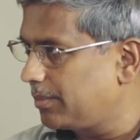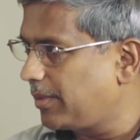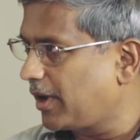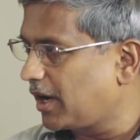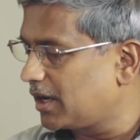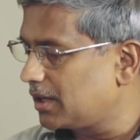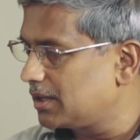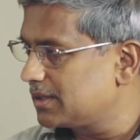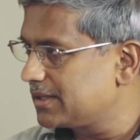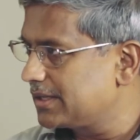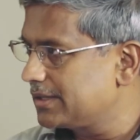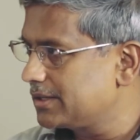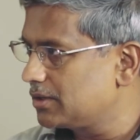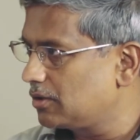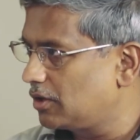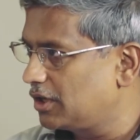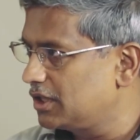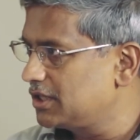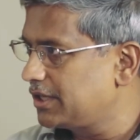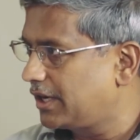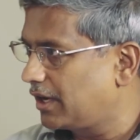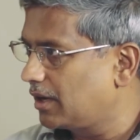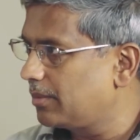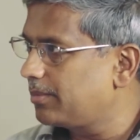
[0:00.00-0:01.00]
practices or
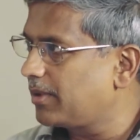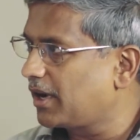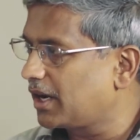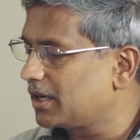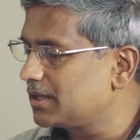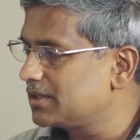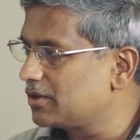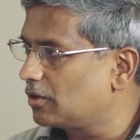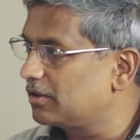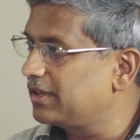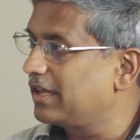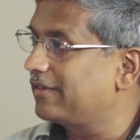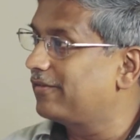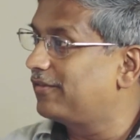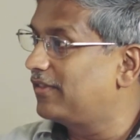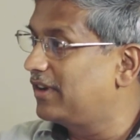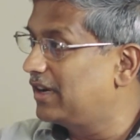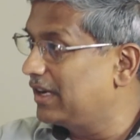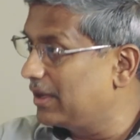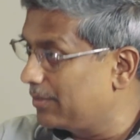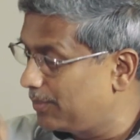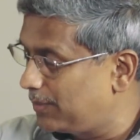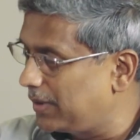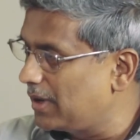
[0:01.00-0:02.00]
engineering practices, or they've
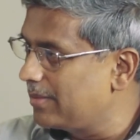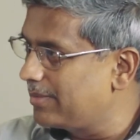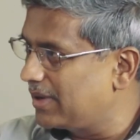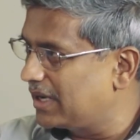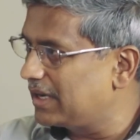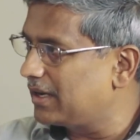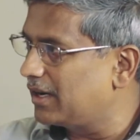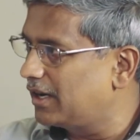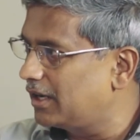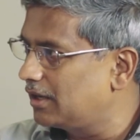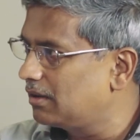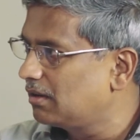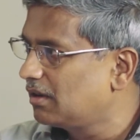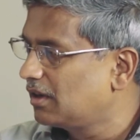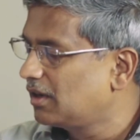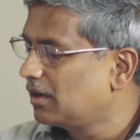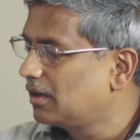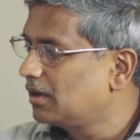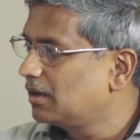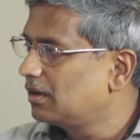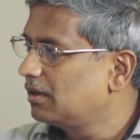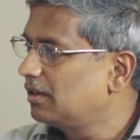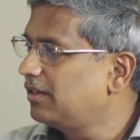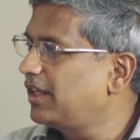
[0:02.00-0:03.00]
implemented it,
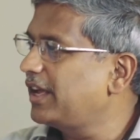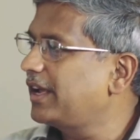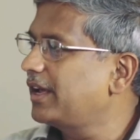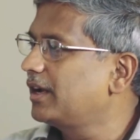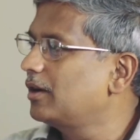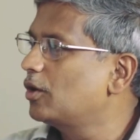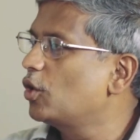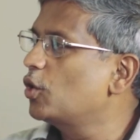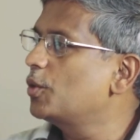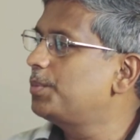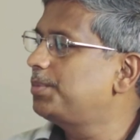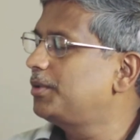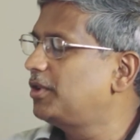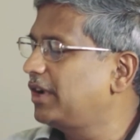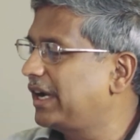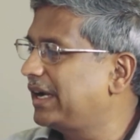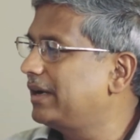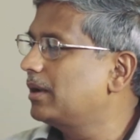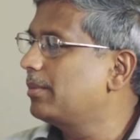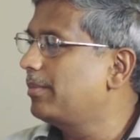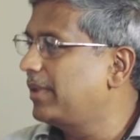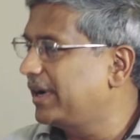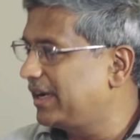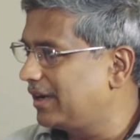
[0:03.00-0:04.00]
they can hope to
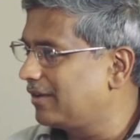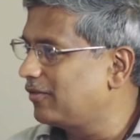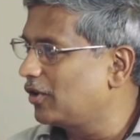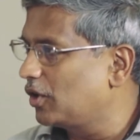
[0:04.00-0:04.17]
get a better